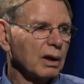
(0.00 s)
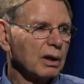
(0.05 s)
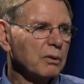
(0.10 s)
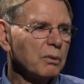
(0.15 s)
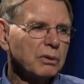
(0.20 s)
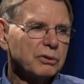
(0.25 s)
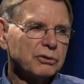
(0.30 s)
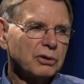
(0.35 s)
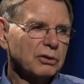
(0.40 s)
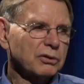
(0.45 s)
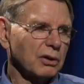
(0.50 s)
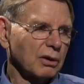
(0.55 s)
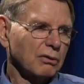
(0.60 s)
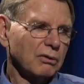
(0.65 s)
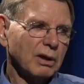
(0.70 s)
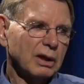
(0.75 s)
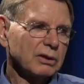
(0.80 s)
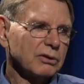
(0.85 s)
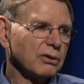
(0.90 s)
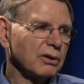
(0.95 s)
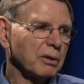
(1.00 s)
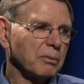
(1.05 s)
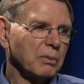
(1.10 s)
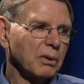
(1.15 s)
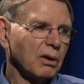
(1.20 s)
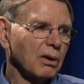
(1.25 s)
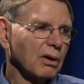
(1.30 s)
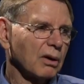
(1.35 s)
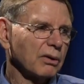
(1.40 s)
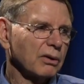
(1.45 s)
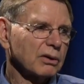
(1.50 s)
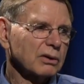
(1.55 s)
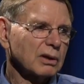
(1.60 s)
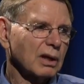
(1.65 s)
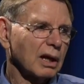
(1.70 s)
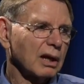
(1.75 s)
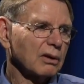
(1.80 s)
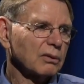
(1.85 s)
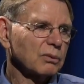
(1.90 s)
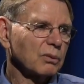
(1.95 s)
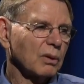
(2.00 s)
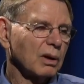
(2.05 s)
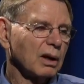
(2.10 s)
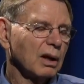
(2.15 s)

it was just a great seminar, this last one.